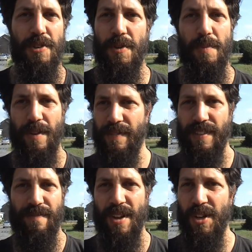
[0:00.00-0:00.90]
group of
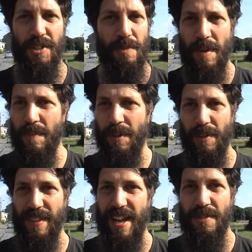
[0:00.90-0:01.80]
100 people
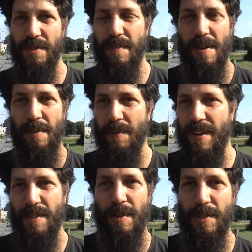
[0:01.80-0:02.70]
or 1,000 people where
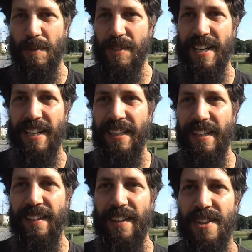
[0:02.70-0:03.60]
it's possible to get a
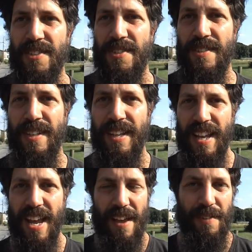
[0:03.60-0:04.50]
little lost.
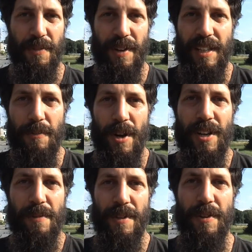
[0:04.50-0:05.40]
If you're really
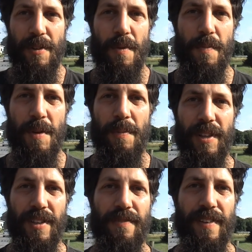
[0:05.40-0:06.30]
working with a group of people
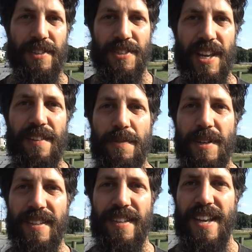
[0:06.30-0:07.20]
that you feel safe
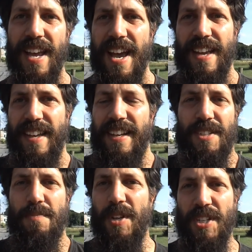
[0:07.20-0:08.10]
with, then
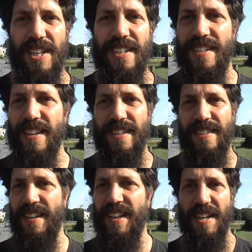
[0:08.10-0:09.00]
it's much easier
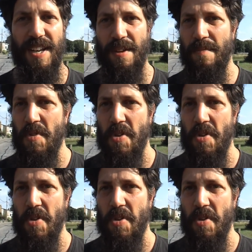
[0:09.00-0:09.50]
to